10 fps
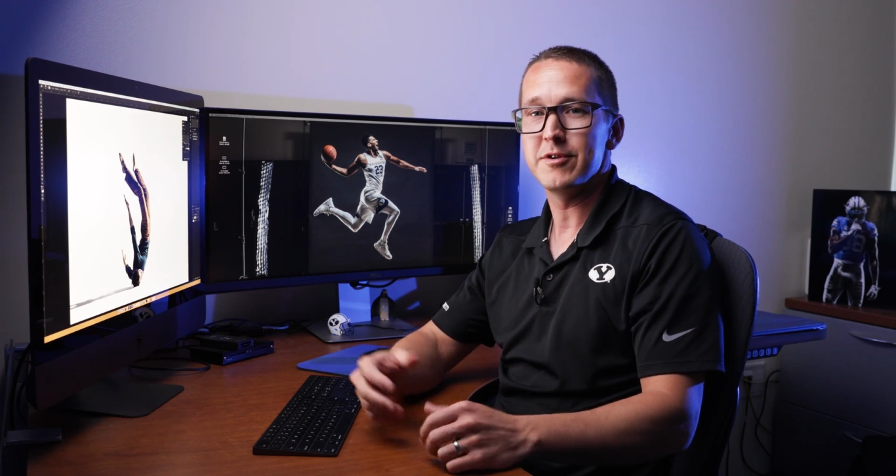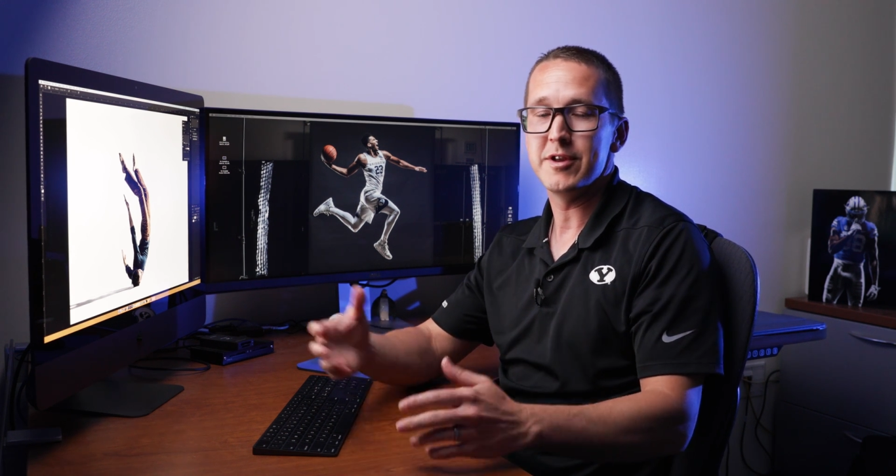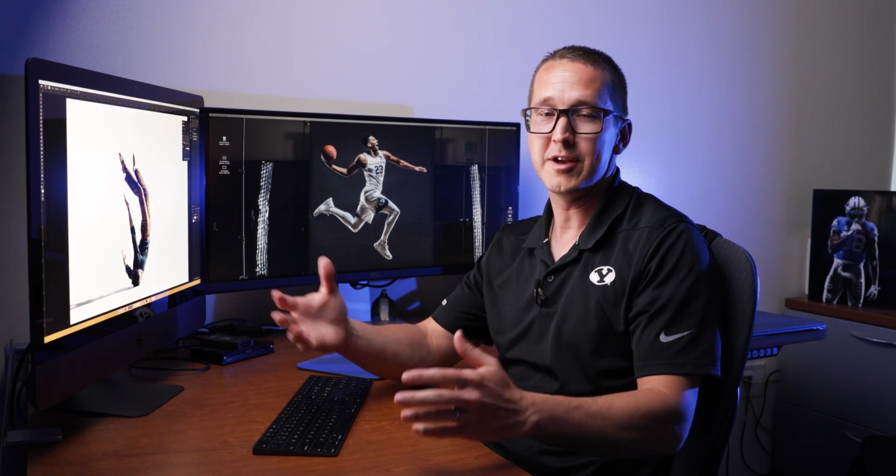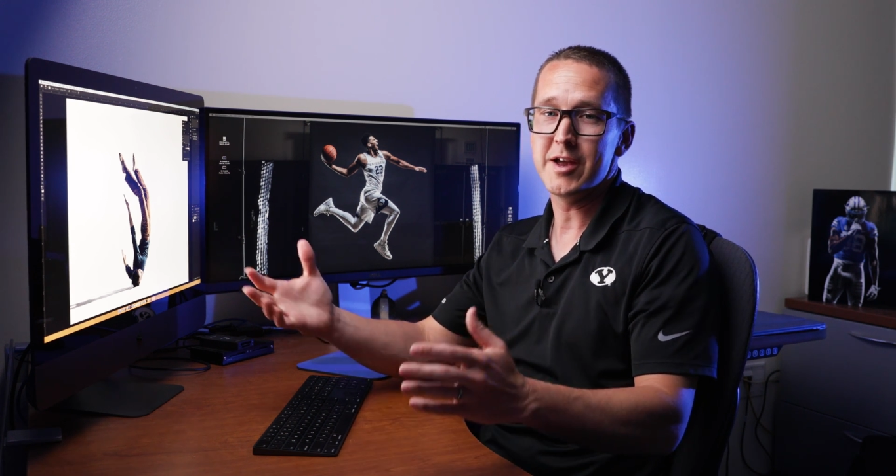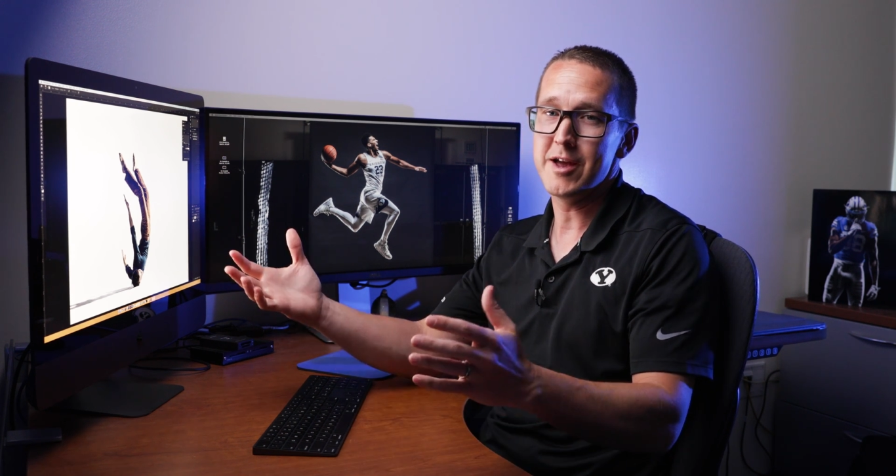
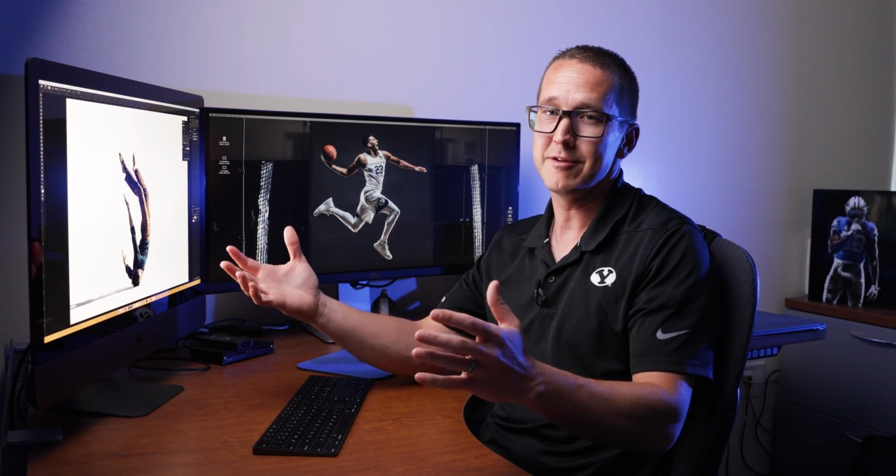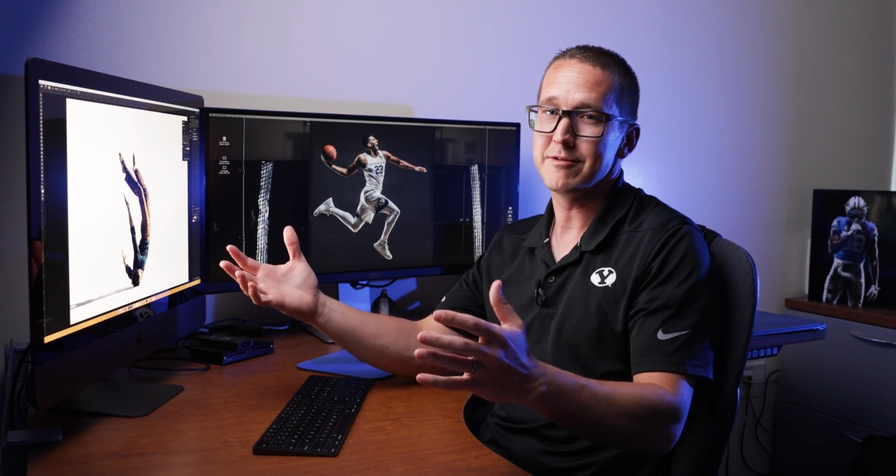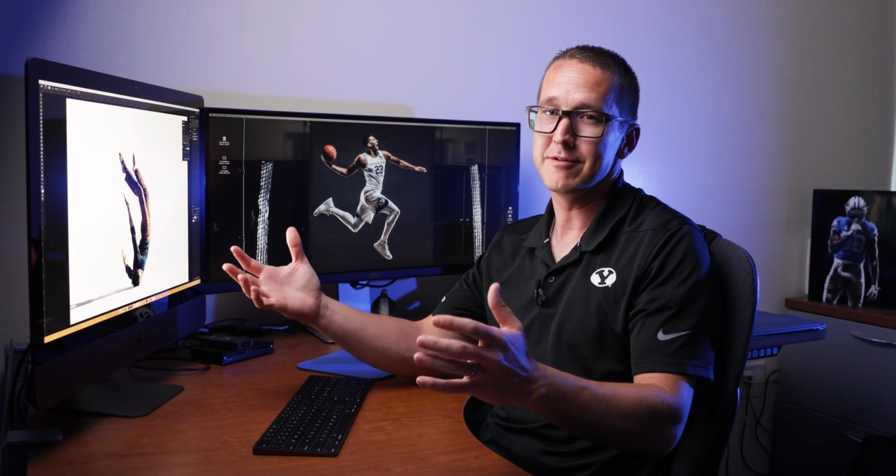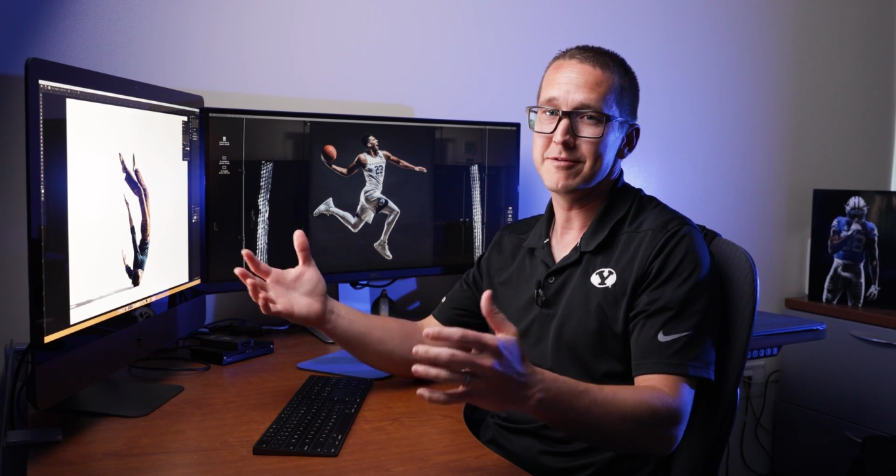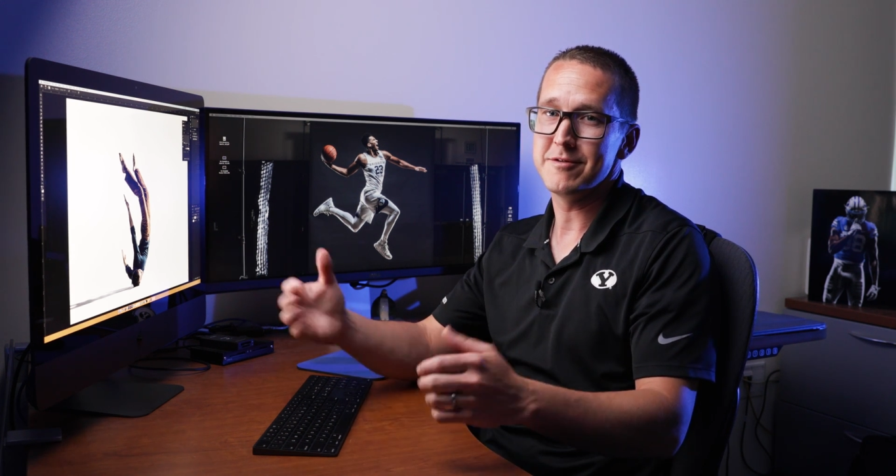Again,
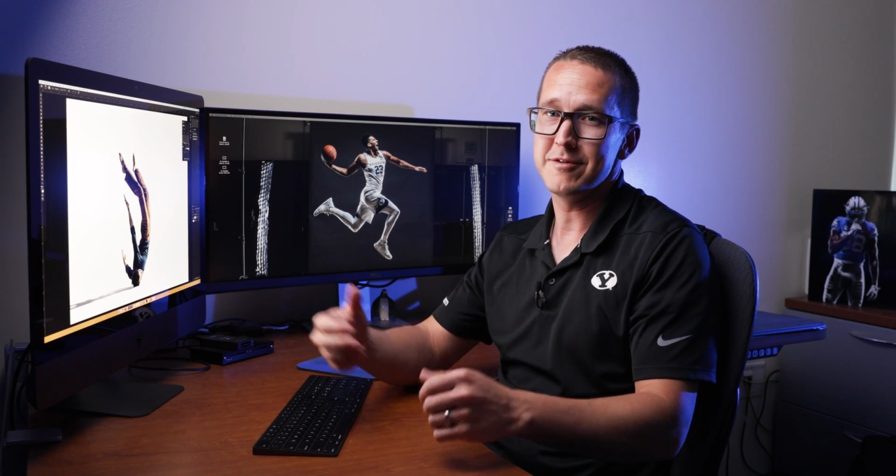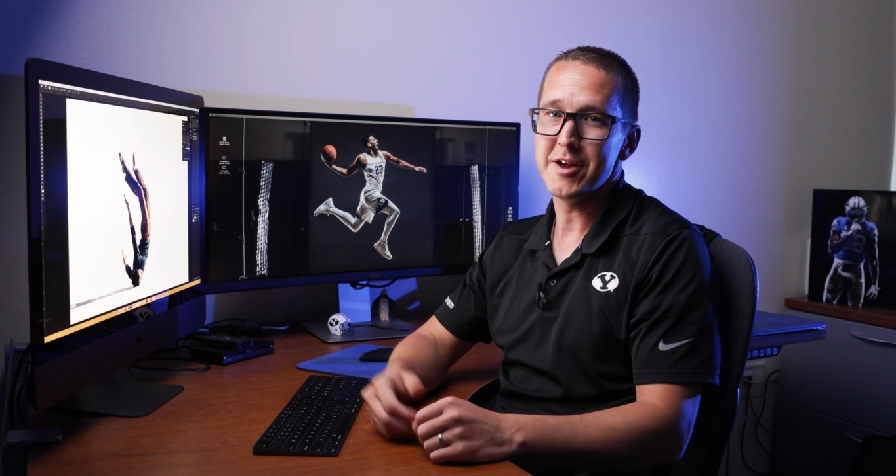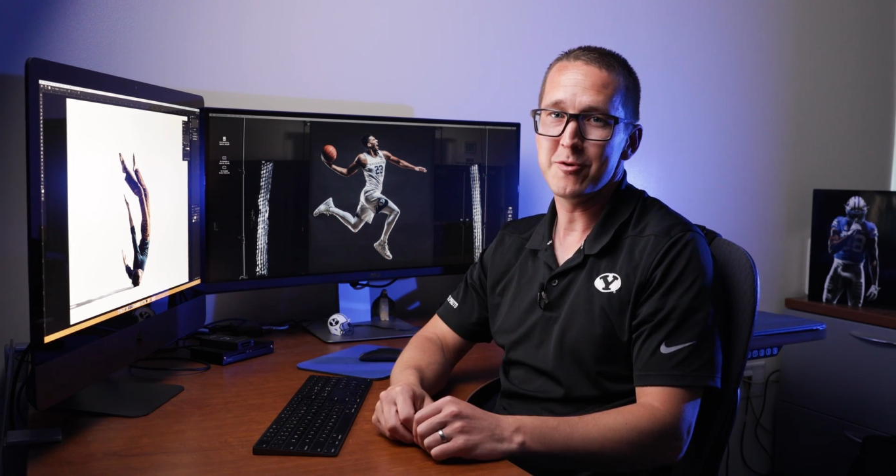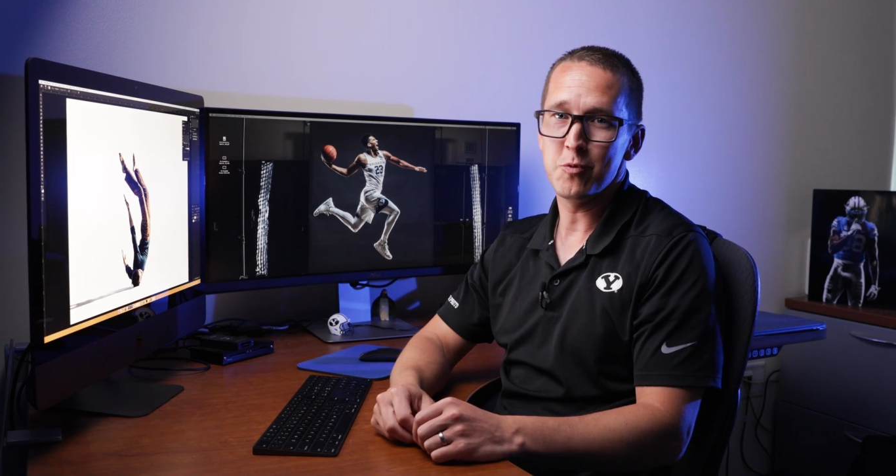take